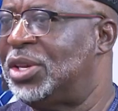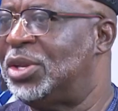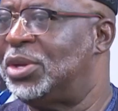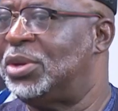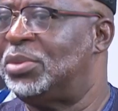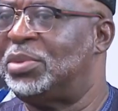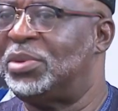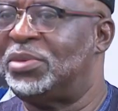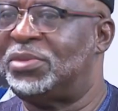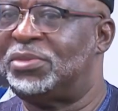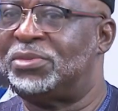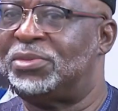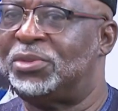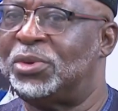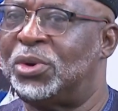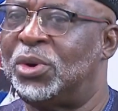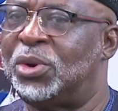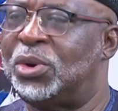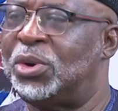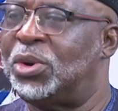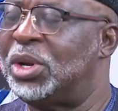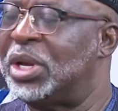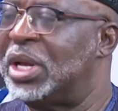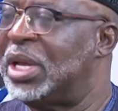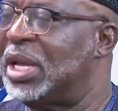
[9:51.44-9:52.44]

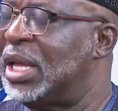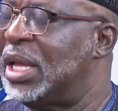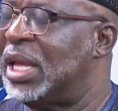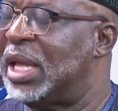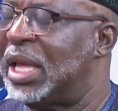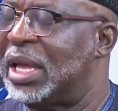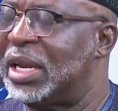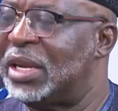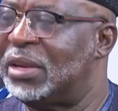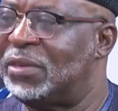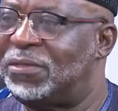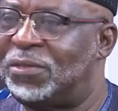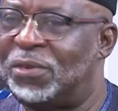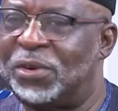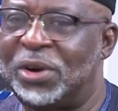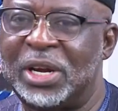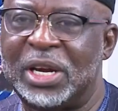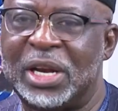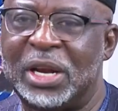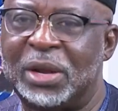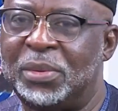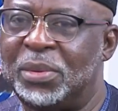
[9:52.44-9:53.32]
Before any foreigner